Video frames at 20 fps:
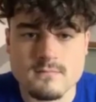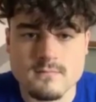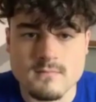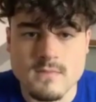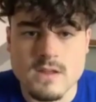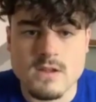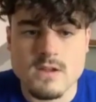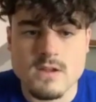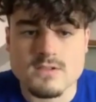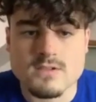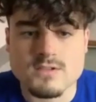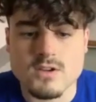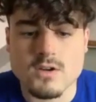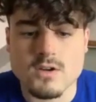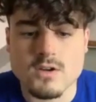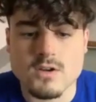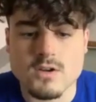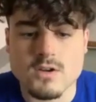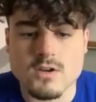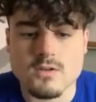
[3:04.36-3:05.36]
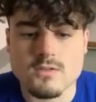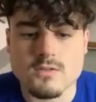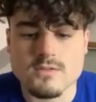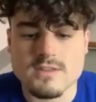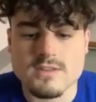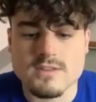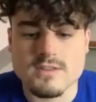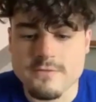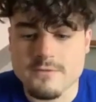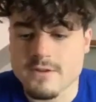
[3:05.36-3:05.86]
So definitely, and
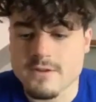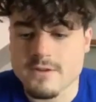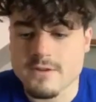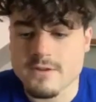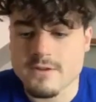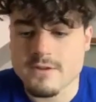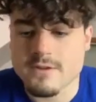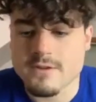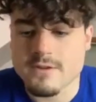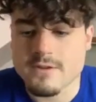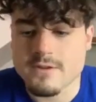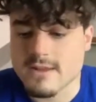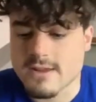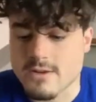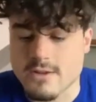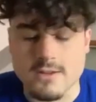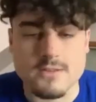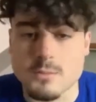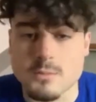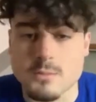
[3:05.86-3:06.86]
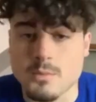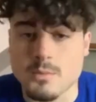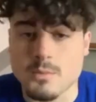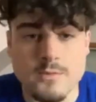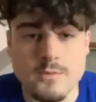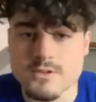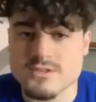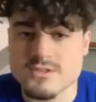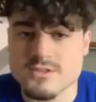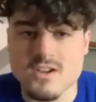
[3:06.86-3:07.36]
like the blue field is
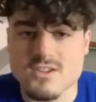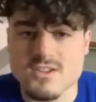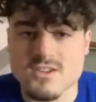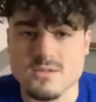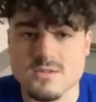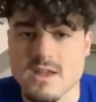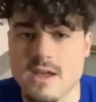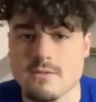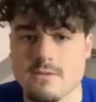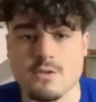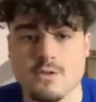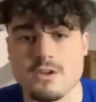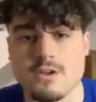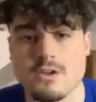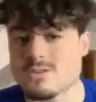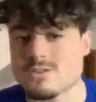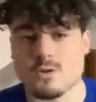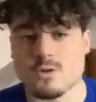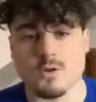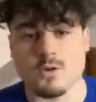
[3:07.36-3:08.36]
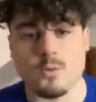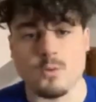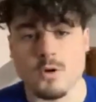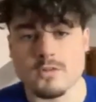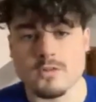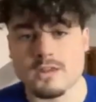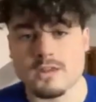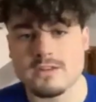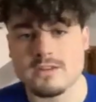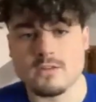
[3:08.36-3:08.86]
awesome. They have a great scoreboard, like the
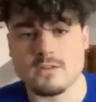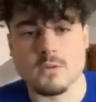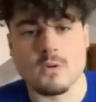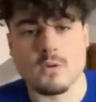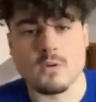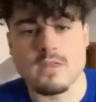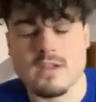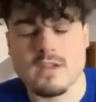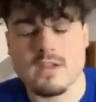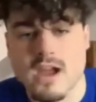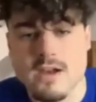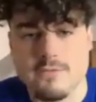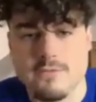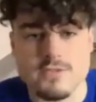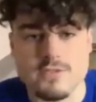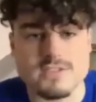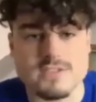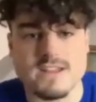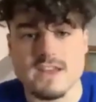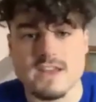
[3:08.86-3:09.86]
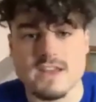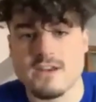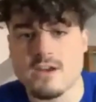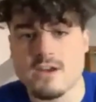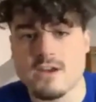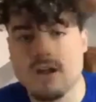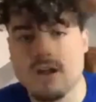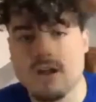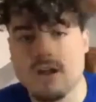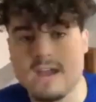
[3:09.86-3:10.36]
only one in the conference that, you know,
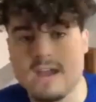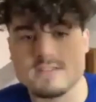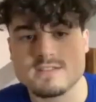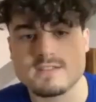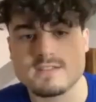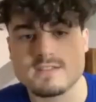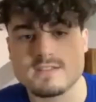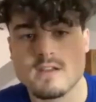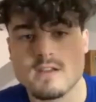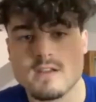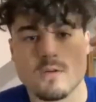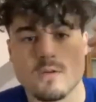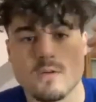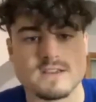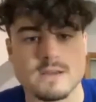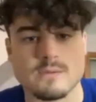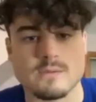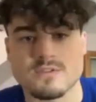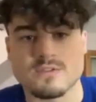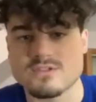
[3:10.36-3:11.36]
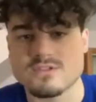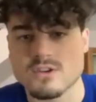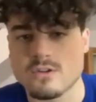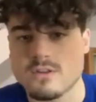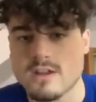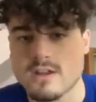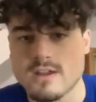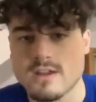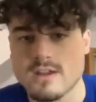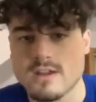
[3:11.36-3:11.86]
had or is able to show
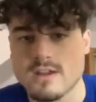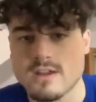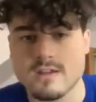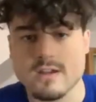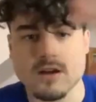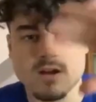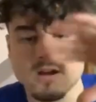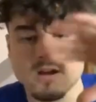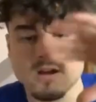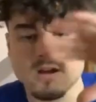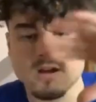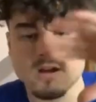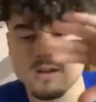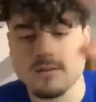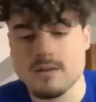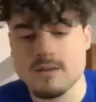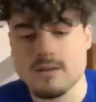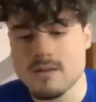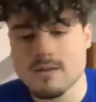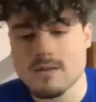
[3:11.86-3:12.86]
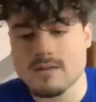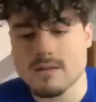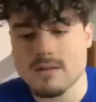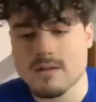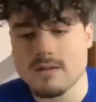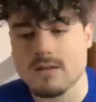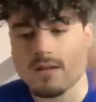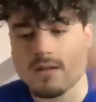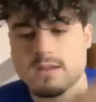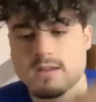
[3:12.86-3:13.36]
like,
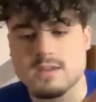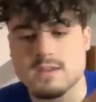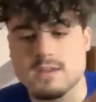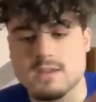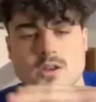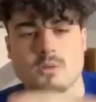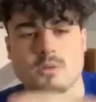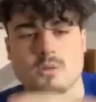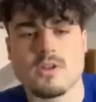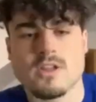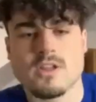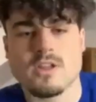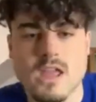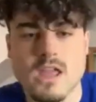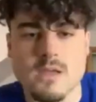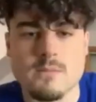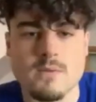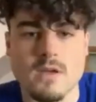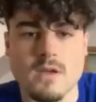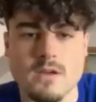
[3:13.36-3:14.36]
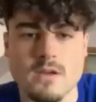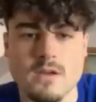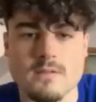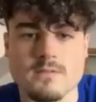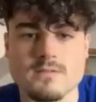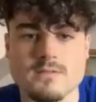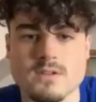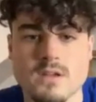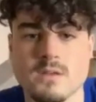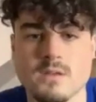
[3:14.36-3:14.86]
you know, pregame,
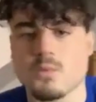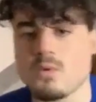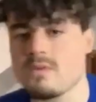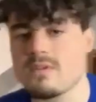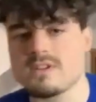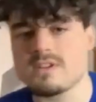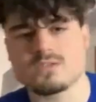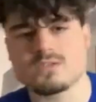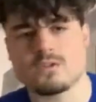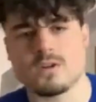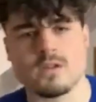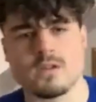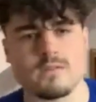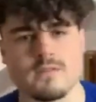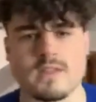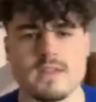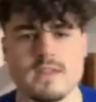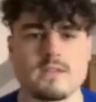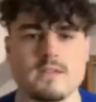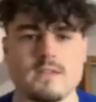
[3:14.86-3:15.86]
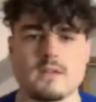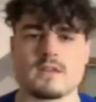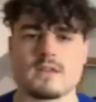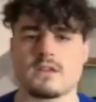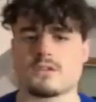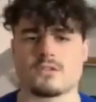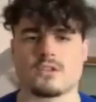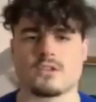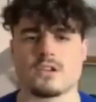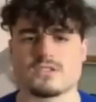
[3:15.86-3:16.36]
a movie sort of like an
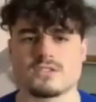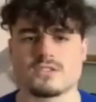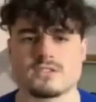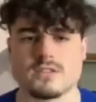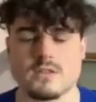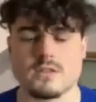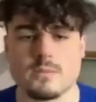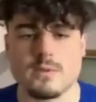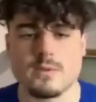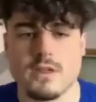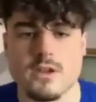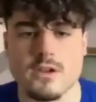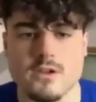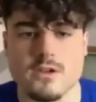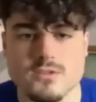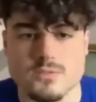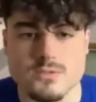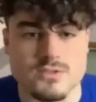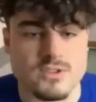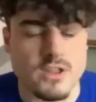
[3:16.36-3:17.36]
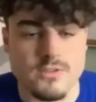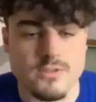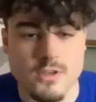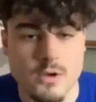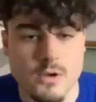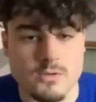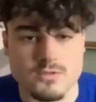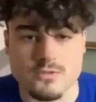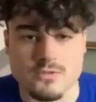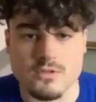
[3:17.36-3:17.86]
introduction to the players, which I
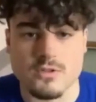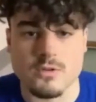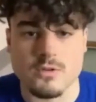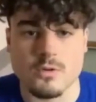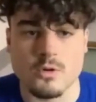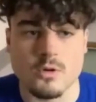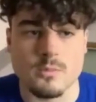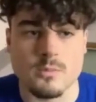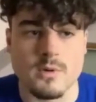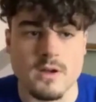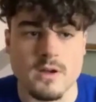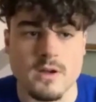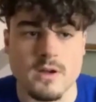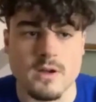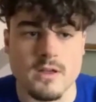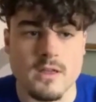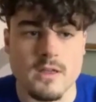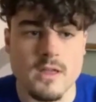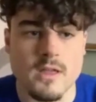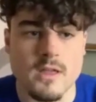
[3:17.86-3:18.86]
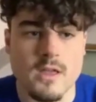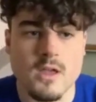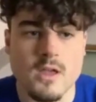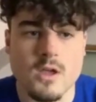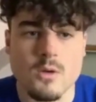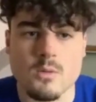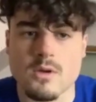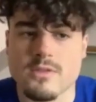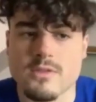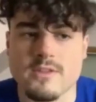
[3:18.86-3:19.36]
thought was really cool. But one
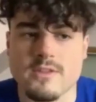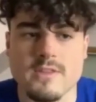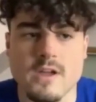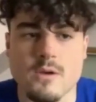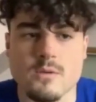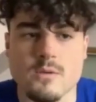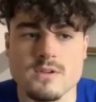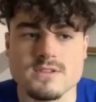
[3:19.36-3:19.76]
thing that was